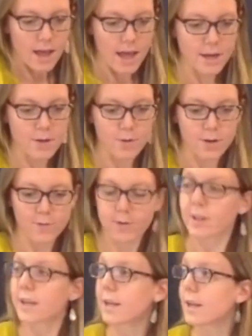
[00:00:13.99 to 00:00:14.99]
And in order
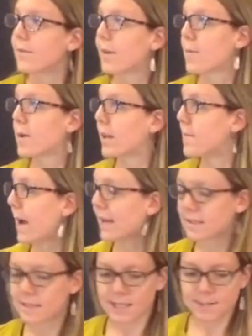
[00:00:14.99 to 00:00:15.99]
for the environmental
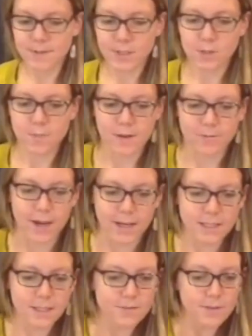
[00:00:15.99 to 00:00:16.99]
impact assessment to be
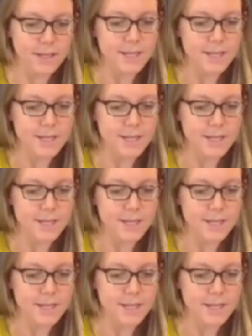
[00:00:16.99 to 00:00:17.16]
effective,